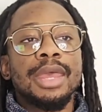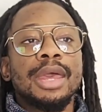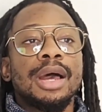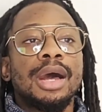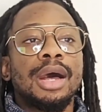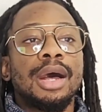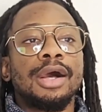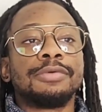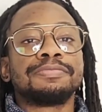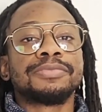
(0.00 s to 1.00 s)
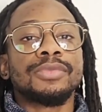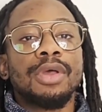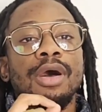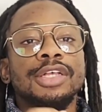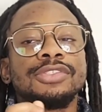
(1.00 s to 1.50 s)

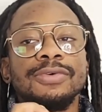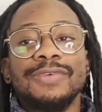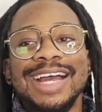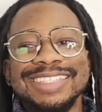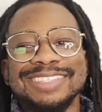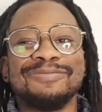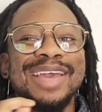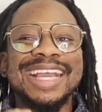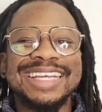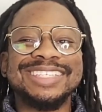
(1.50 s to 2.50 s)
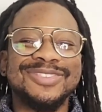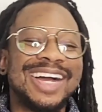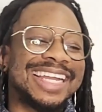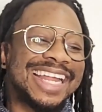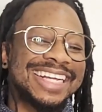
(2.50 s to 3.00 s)
Arsenal fans, I'm begging you,
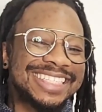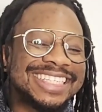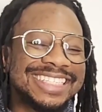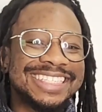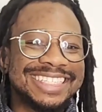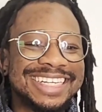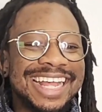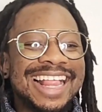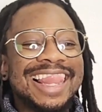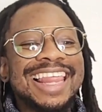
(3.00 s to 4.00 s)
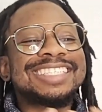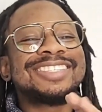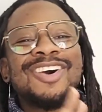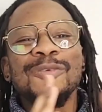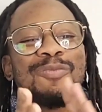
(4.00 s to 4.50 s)
man, next season, let's
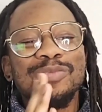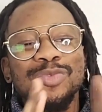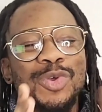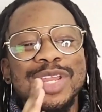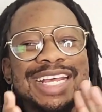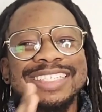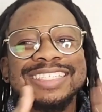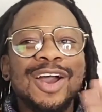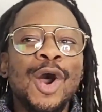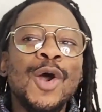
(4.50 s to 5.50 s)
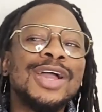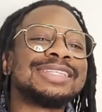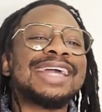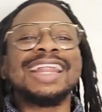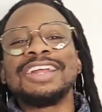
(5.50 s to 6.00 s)
not do this. Oh,
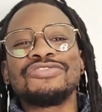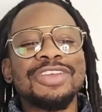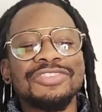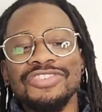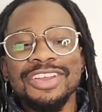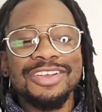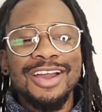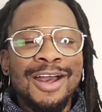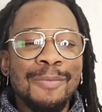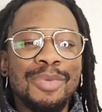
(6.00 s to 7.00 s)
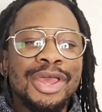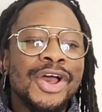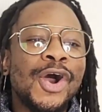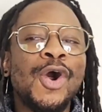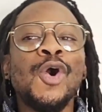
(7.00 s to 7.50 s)
it's energy drink cup.
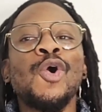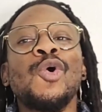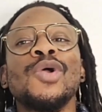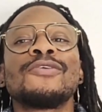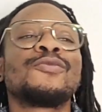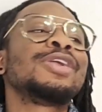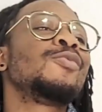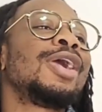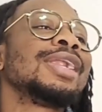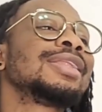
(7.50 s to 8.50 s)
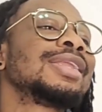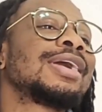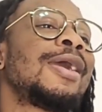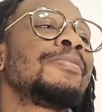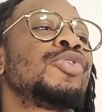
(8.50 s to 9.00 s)
Oh, if we won the
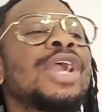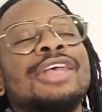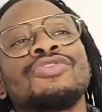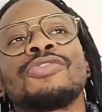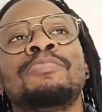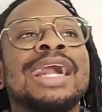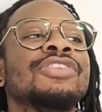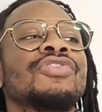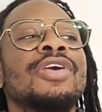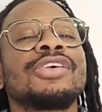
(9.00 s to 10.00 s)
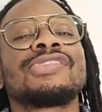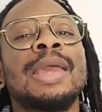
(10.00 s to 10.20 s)
cup, you guys just banter us.